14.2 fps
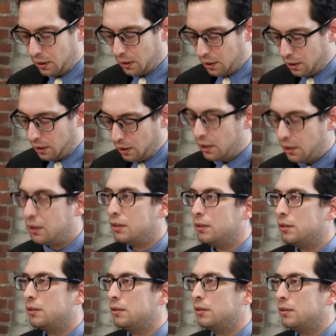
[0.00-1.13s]

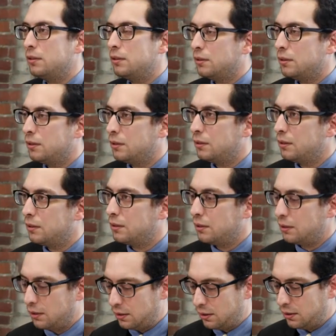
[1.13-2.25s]

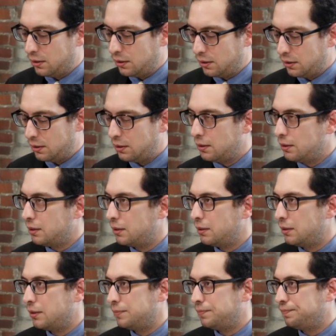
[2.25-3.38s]

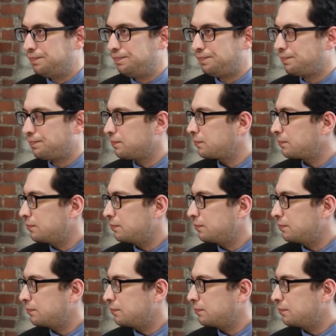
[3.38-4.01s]
The person shown says nothing.